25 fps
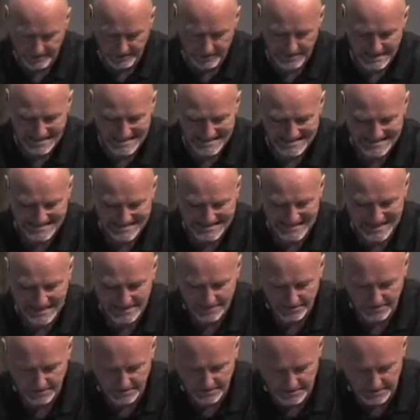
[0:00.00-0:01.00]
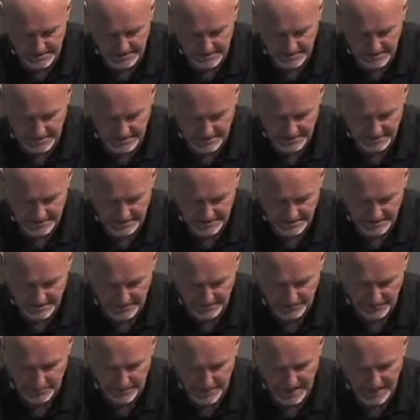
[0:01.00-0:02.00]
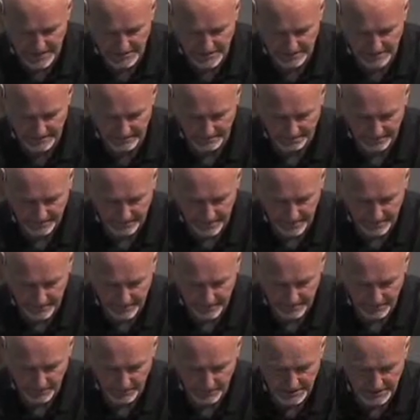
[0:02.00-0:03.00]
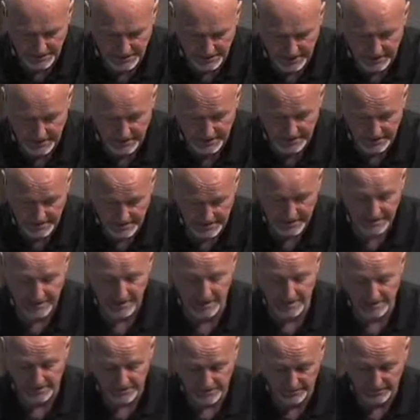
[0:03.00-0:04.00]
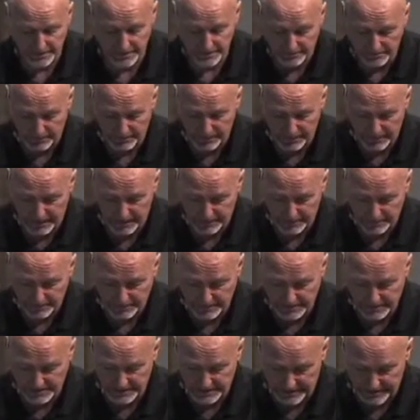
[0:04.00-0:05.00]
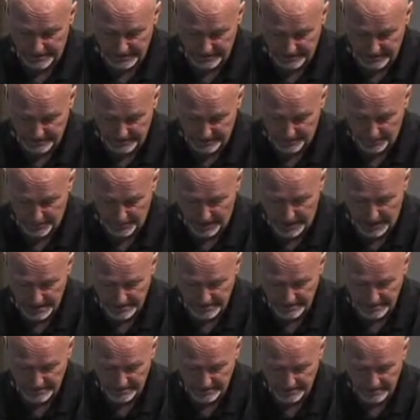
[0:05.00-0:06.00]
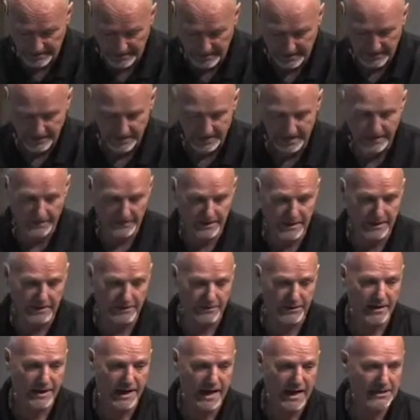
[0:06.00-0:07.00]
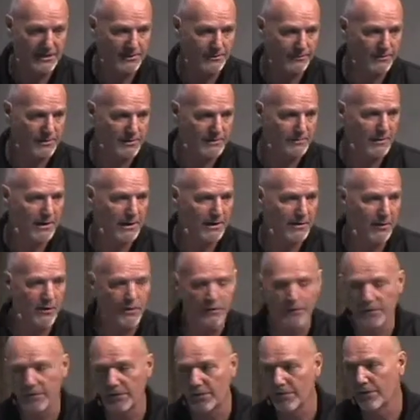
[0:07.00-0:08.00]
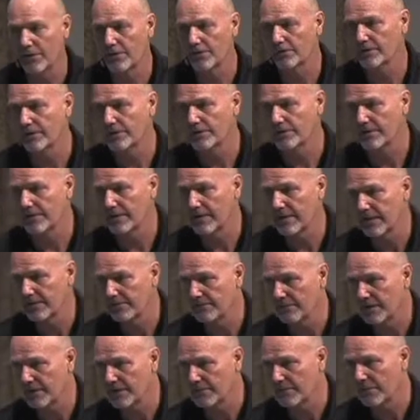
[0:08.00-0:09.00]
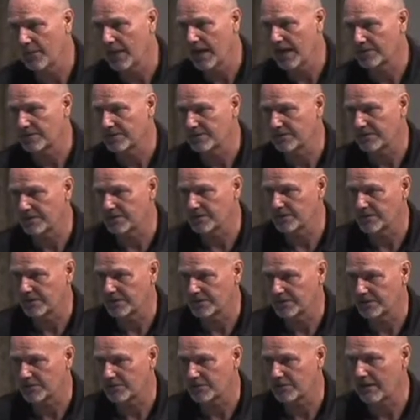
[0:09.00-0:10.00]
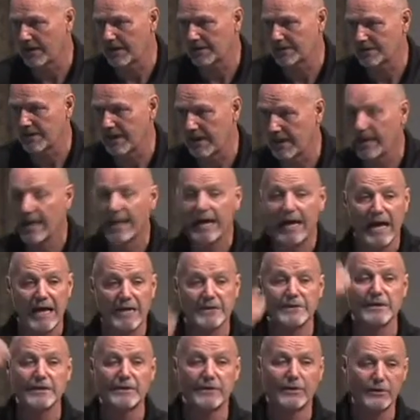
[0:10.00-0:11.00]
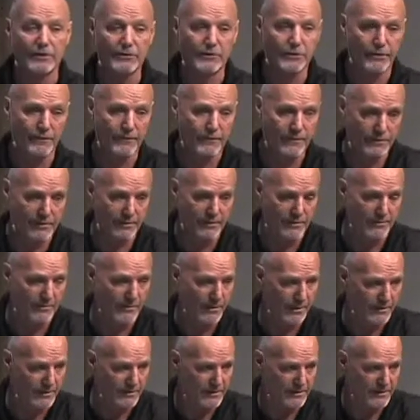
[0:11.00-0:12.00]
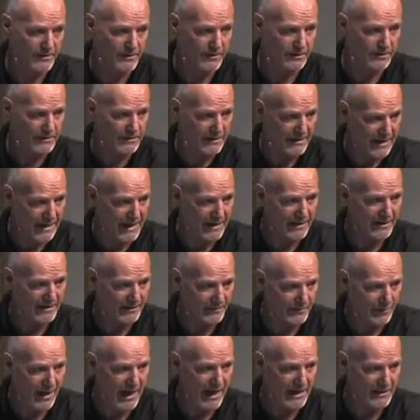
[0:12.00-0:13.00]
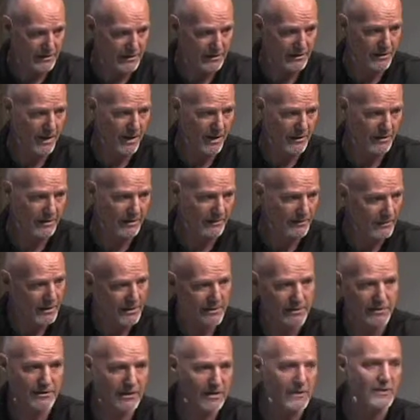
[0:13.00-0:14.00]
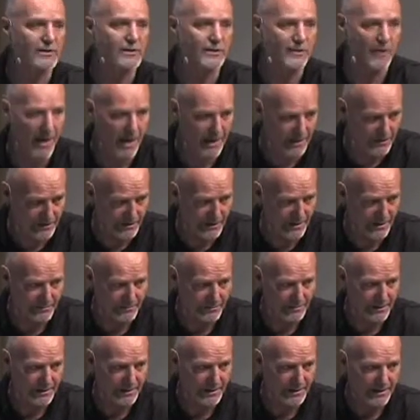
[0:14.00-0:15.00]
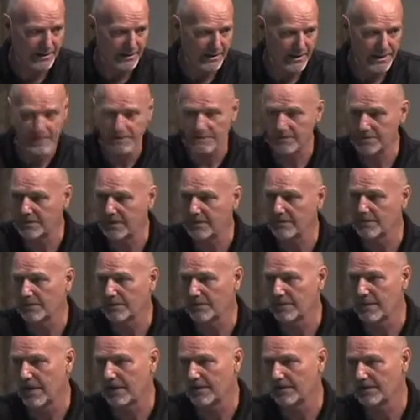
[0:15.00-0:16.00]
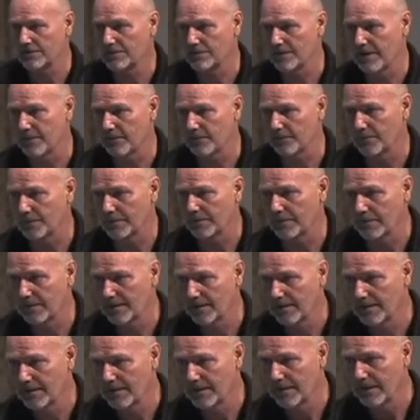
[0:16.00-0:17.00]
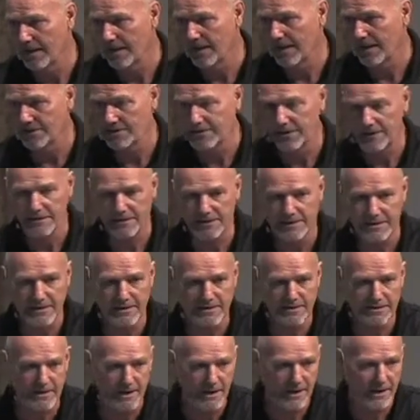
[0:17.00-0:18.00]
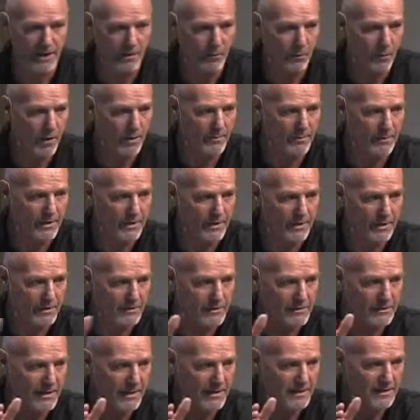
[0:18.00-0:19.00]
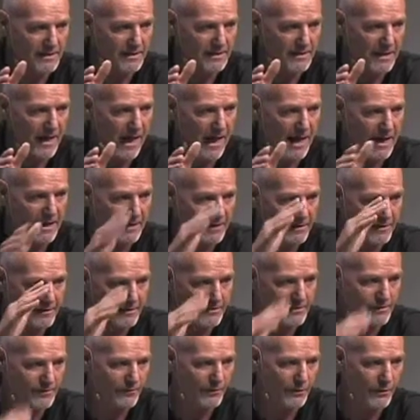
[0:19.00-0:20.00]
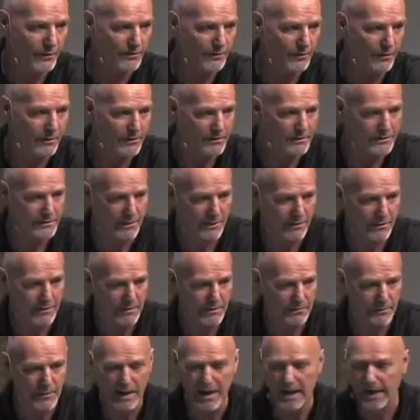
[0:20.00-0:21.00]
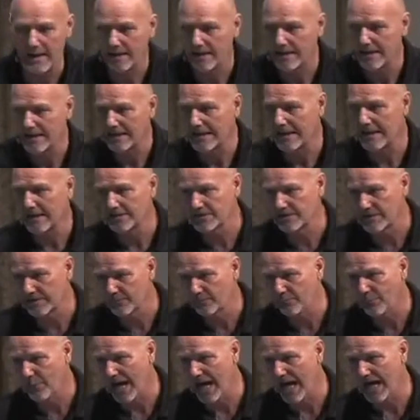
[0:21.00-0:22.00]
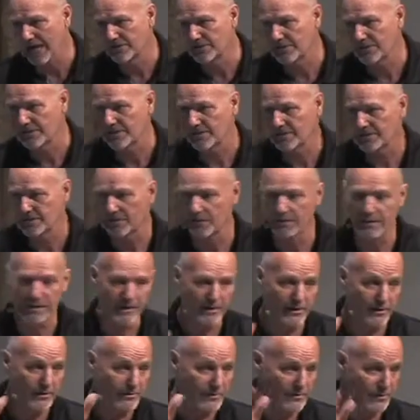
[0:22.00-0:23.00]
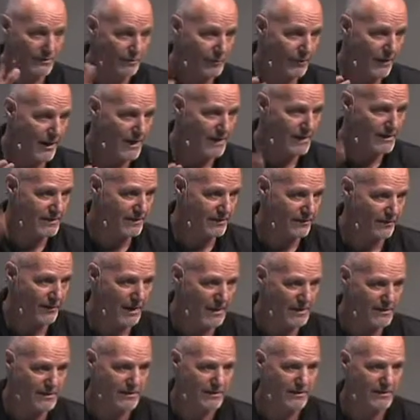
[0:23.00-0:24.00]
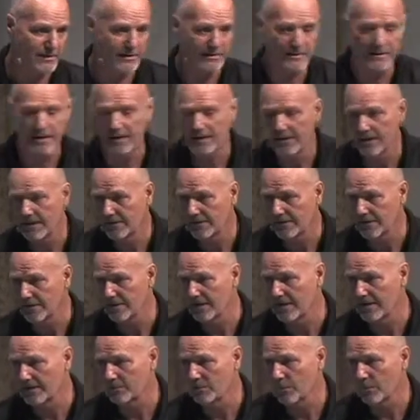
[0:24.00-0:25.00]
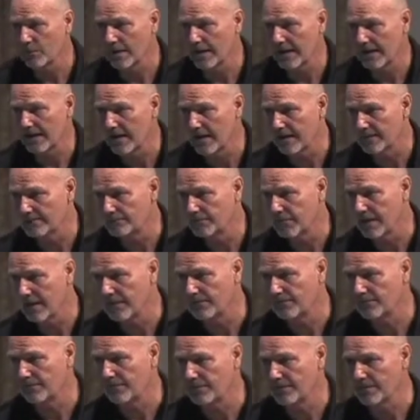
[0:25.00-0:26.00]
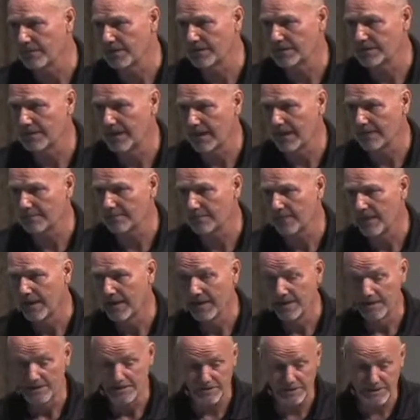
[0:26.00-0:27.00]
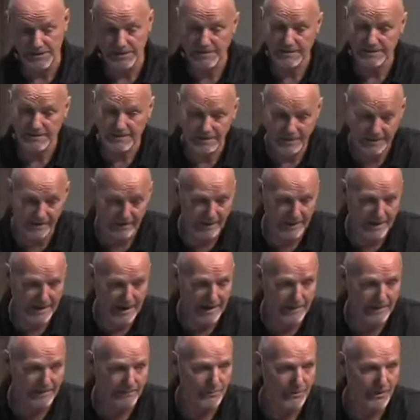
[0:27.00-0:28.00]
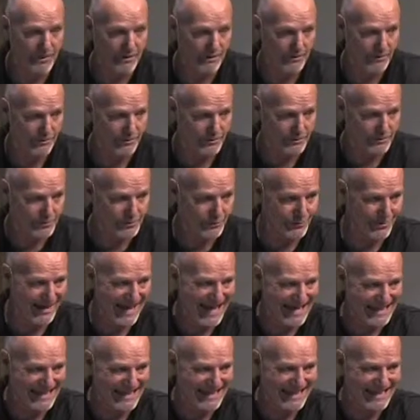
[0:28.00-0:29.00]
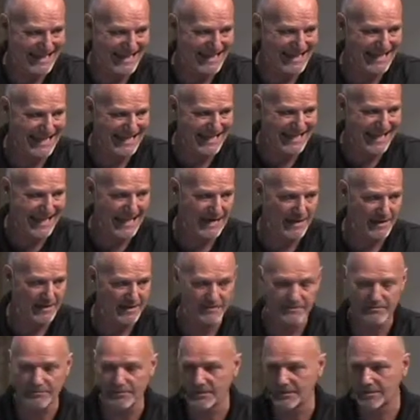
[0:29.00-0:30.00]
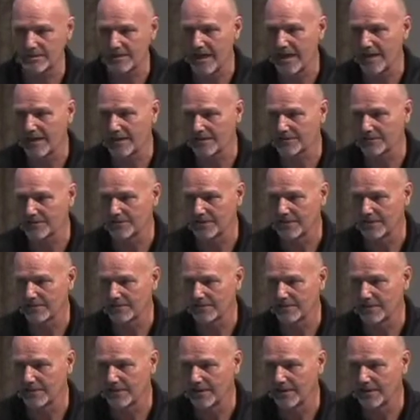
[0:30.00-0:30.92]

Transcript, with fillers: His tenderness and His compassion. The word tenderness can also be translated compassion. And, and the gospel speak over and over the, of the compassion that Jesus Christ had as he looked over to the multitudes and had compassion on them because he saw them as sheep without a shepherd. Uh, as he sees a, a, woman and her son's died and this funeral is going by. He has compassion, so he goes and prays and raises the, the, the young boy up, up from the dead. Jesus did a lot of miracles to authenticate his messiahship.